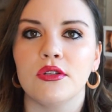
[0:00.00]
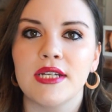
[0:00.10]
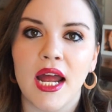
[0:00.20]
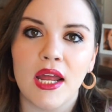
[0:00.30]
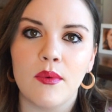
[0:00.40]

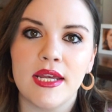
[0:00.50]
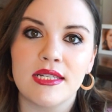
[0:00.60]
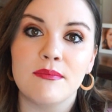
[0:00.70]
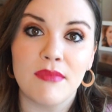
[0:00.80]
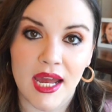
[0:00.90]
tie
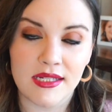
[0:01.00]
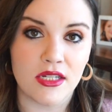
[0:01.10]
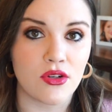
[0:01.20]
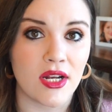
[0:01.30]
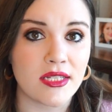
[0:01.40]
waist
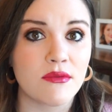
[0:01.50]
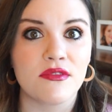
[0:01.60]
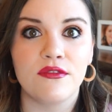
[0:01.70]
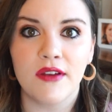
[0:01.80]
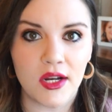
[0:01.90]
maxi dress. It was
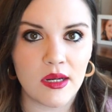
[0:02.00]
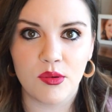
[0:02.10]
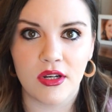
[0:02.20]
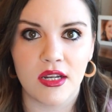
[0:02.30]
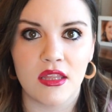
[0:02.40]
very
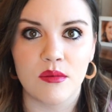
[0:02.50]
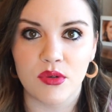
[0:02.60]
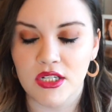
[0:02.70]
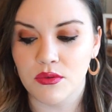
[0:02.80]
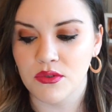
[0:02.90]
pretty. The
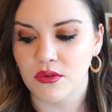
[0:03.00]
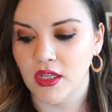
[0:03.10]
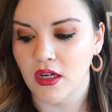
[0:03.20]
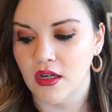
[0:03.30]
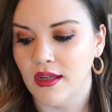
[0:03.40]
print was
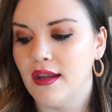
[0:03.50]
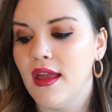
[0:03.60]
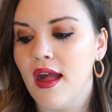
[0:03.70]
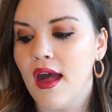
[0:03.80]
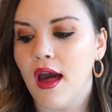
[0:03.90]
really good.
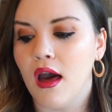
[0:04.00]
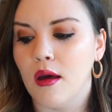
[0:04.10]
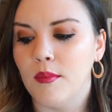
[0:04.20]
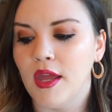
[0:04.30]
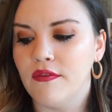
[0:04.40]

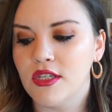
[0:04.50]
And this